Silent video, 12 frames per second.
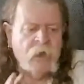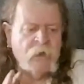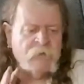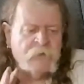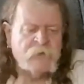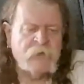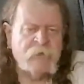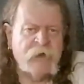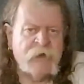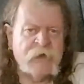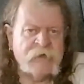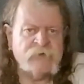The thing
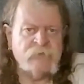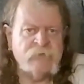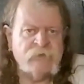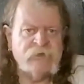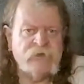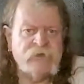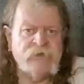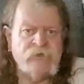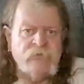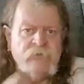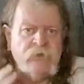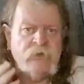about excrement is you
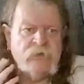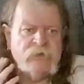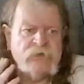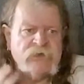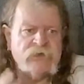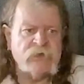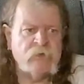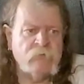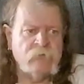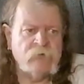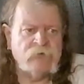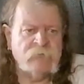learn so
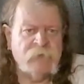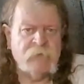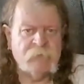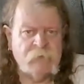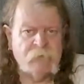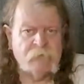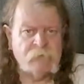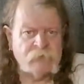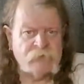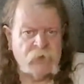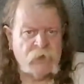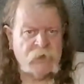much about people's
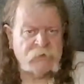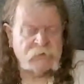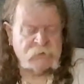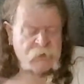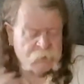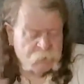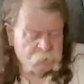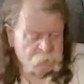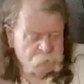diets and